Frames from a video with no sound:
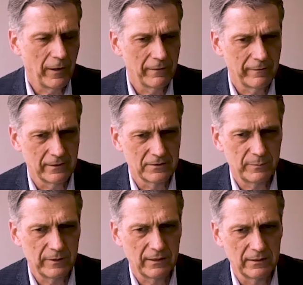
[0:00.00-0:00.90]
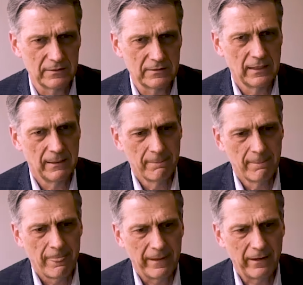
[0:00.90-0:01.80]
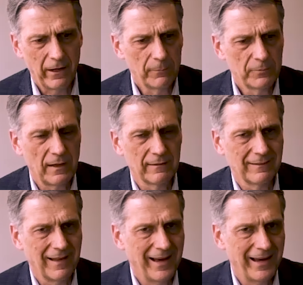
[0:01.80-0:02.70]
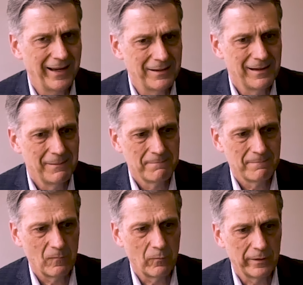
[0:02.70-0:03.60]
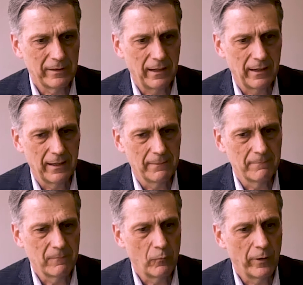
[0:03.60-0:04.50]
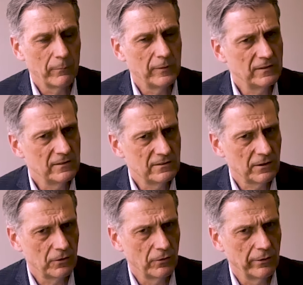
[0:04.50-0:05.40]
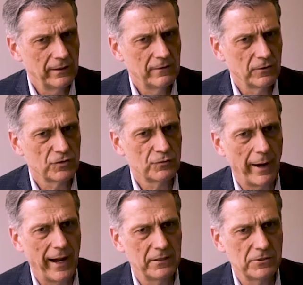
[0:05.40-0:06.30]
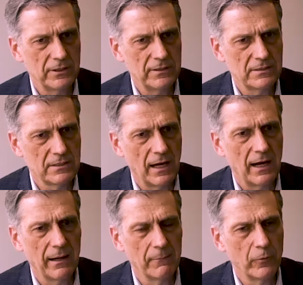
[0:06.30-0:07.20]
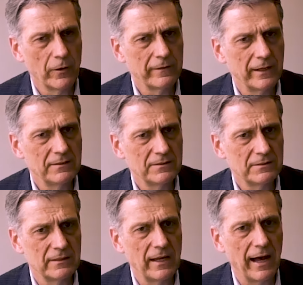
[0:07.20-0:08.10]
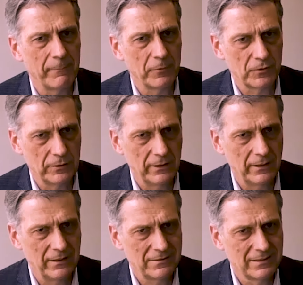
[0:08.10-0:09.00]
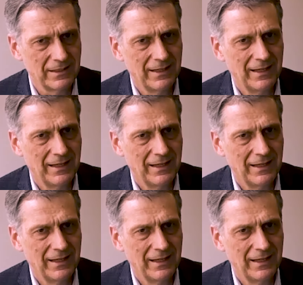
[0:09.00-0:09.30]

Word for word: part of this because it helps align what um, where businesses are going, their strategies, um, where they see opportunities,